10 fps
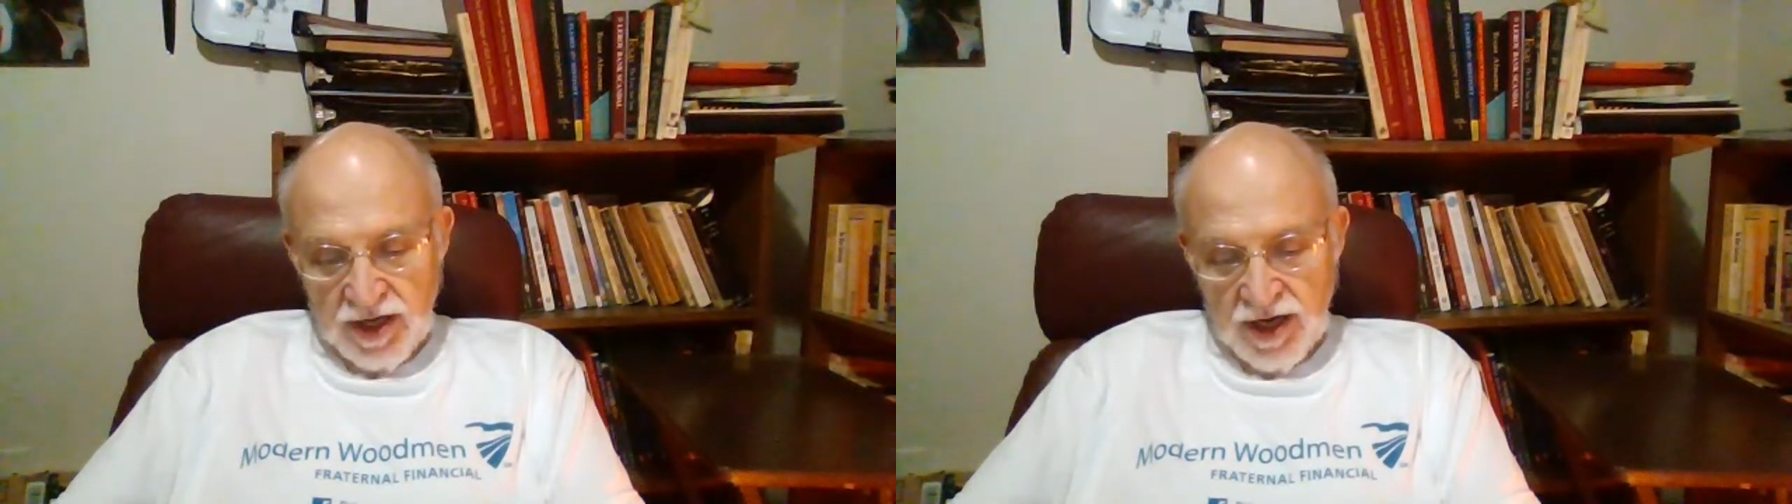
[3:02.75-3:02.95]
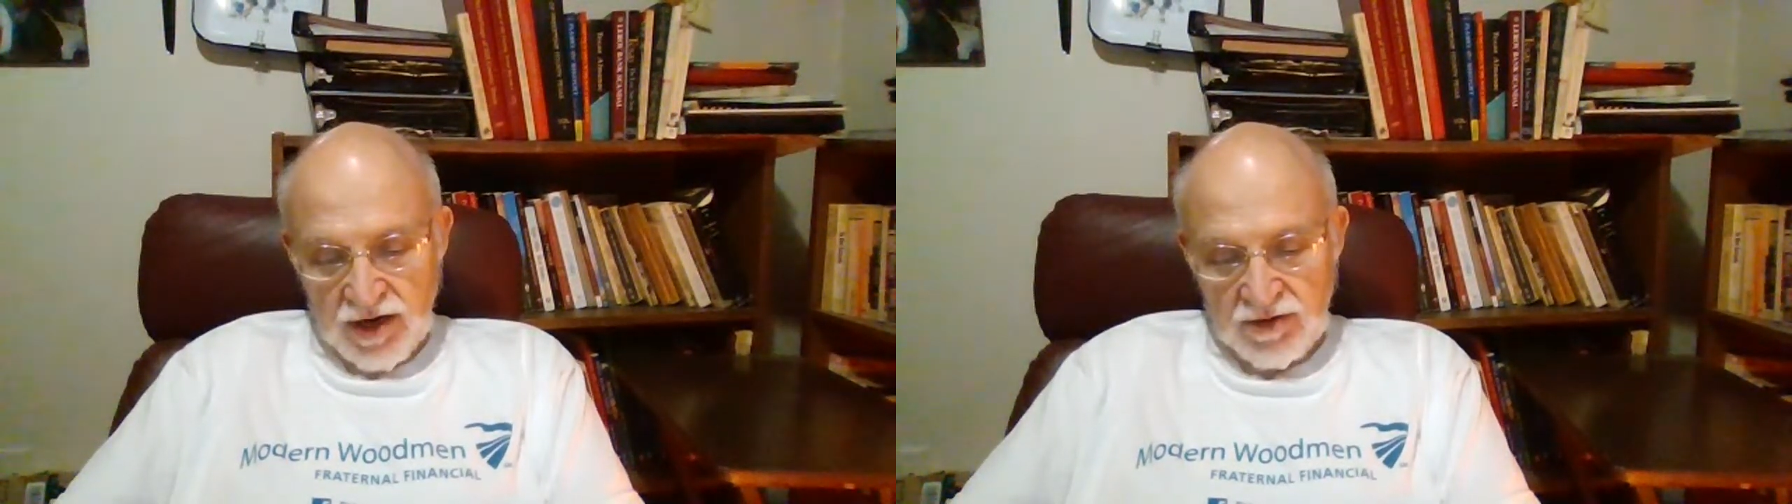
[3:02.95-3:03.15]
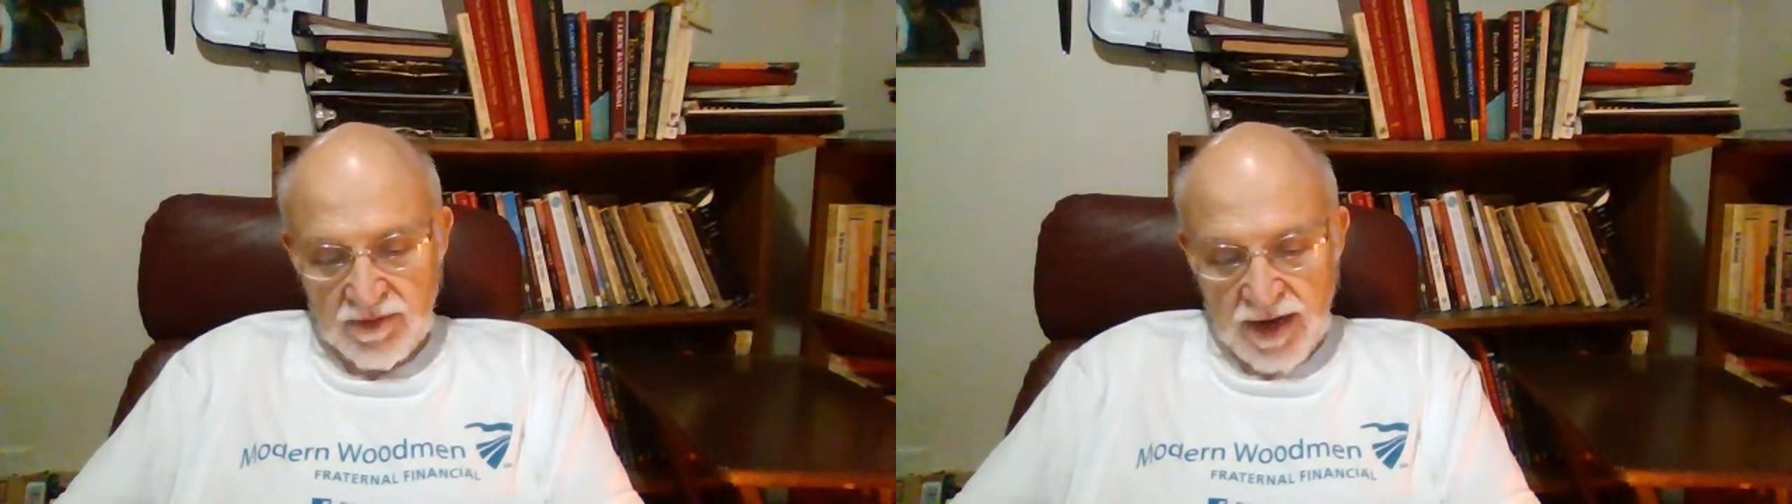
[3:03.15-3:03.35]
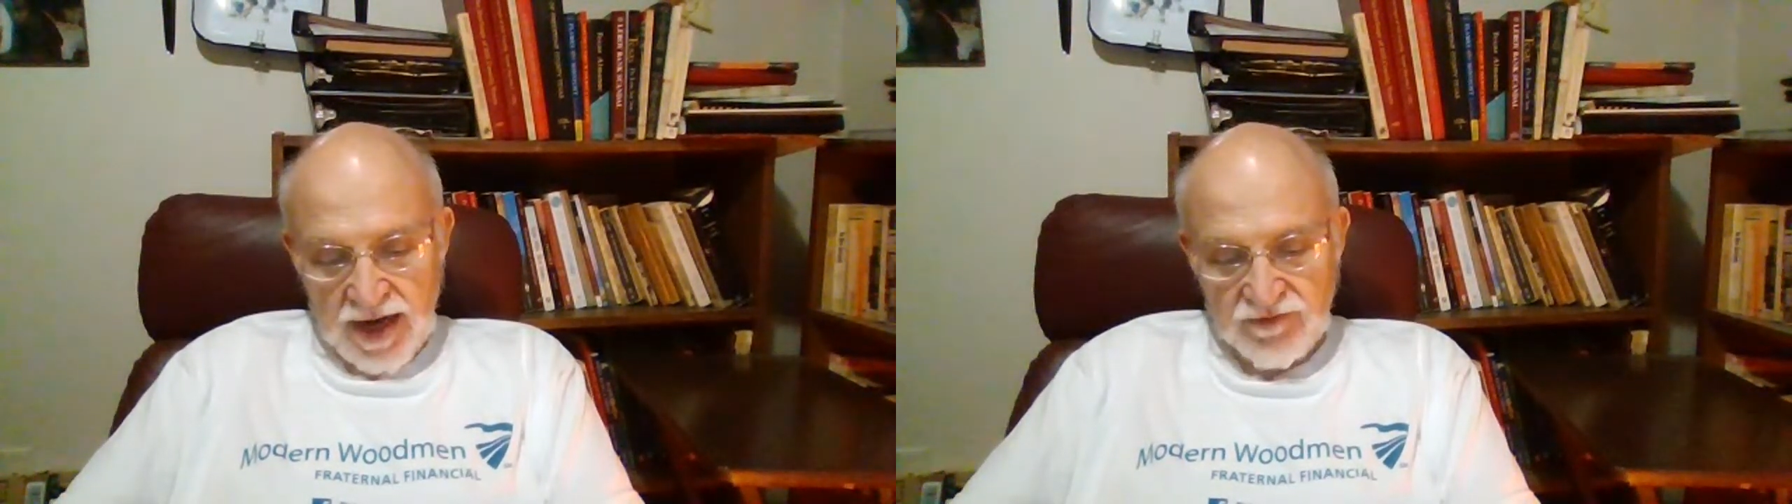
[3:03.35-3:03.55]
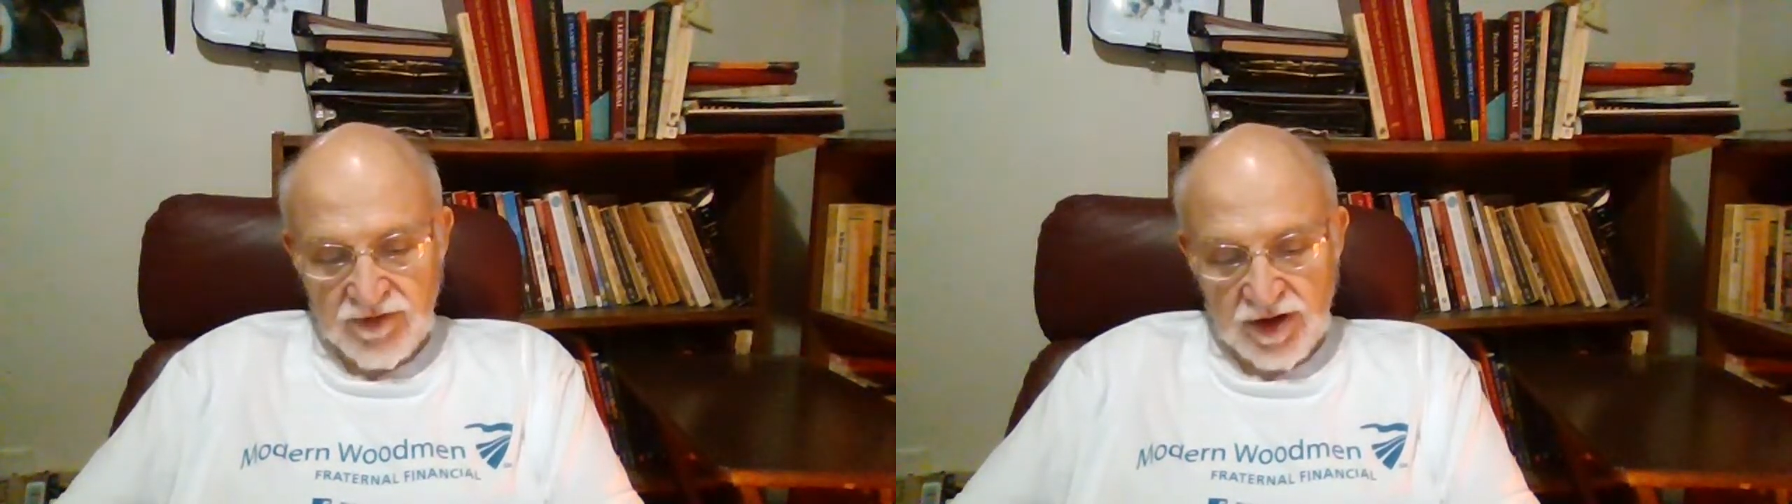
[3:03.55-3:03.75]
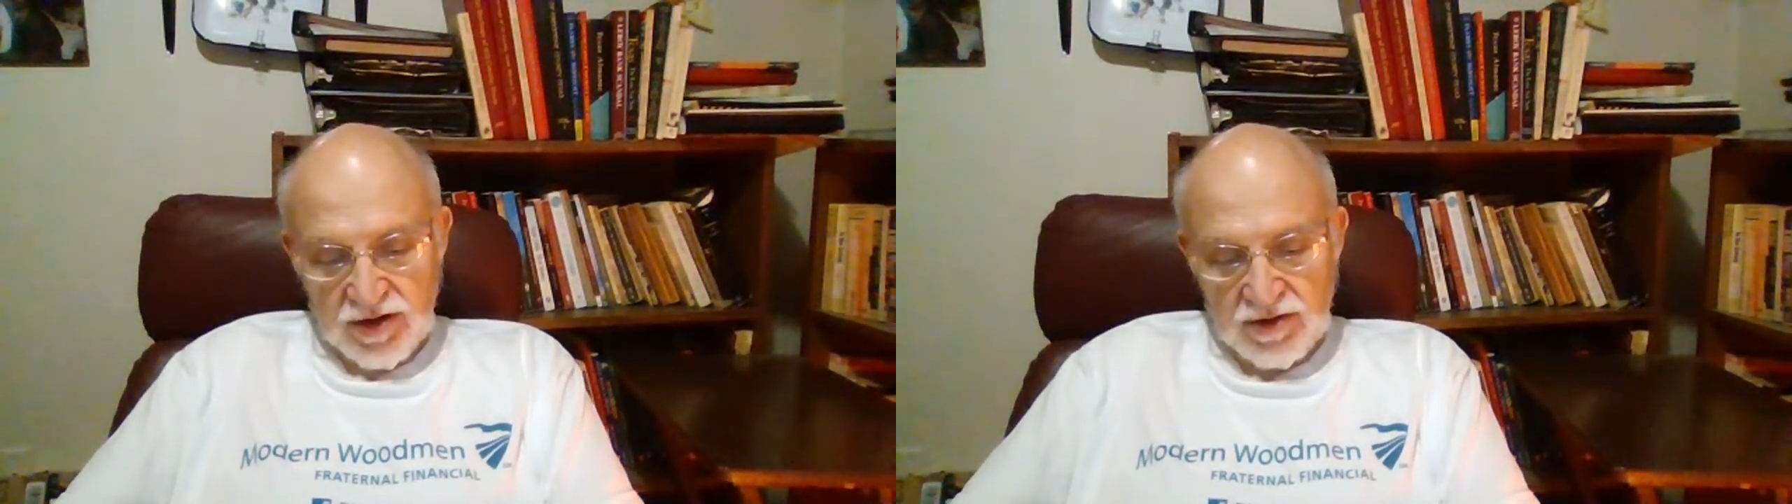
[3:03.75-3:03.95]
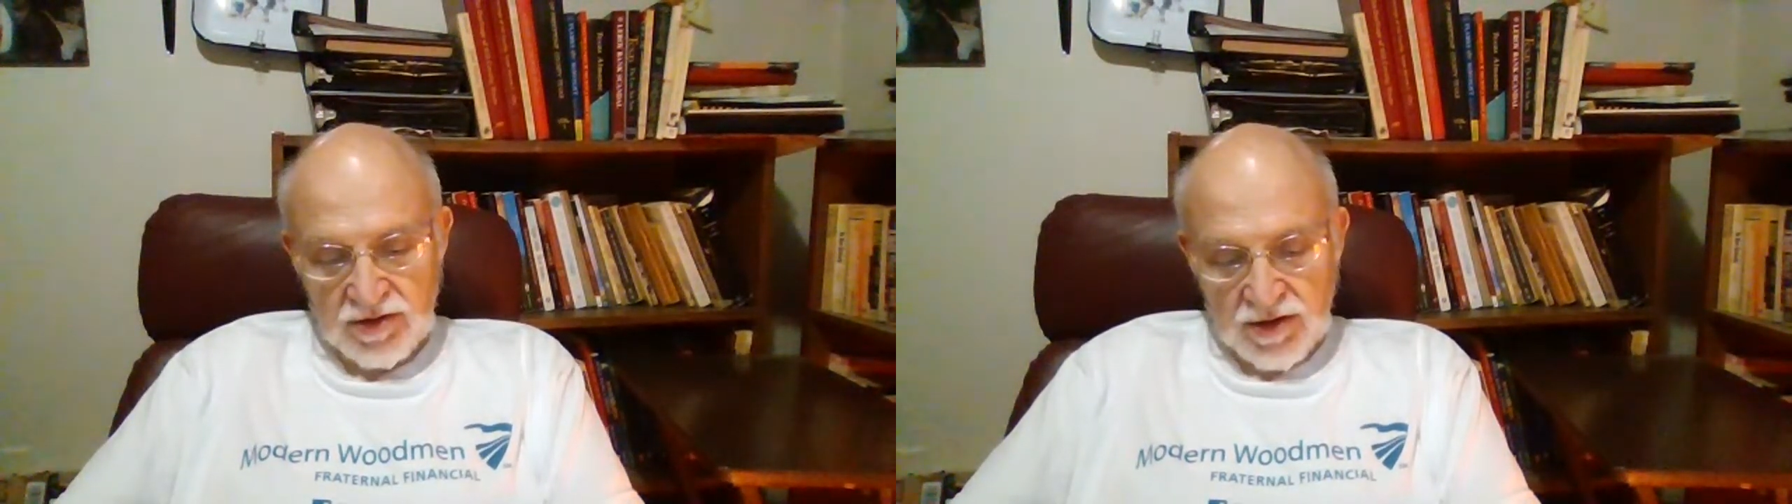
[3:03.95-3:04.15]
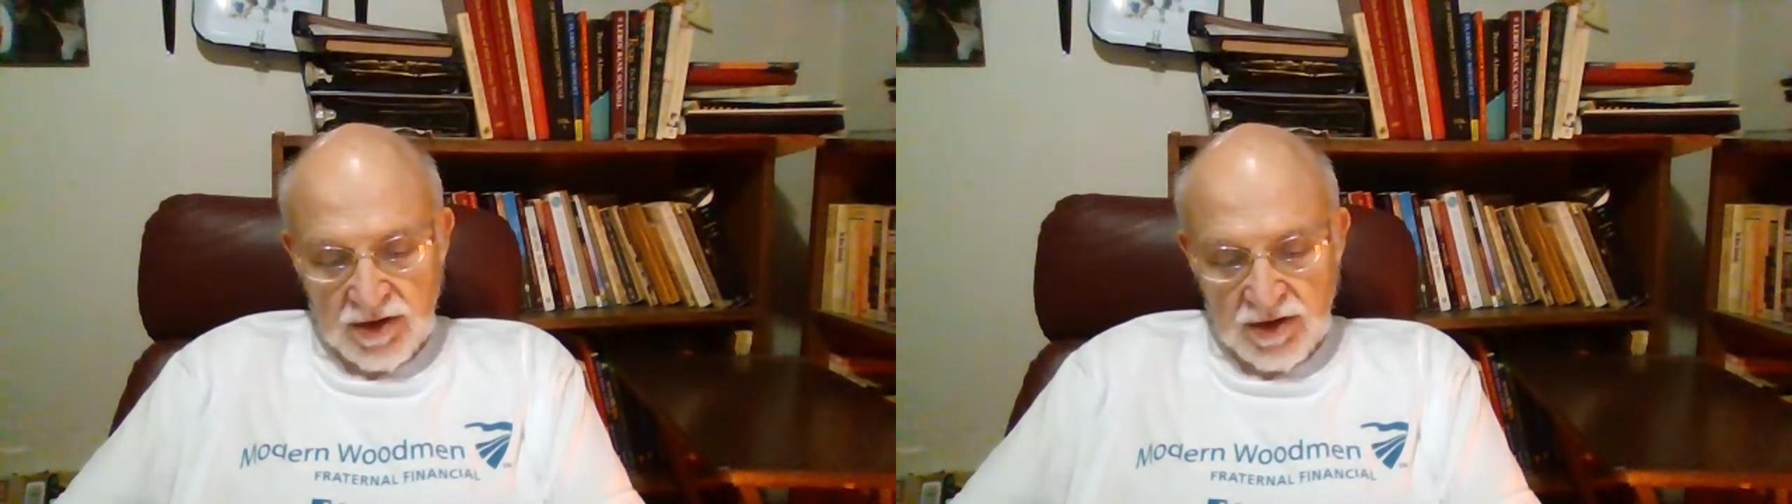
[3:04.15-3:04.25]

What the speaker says: help my fellow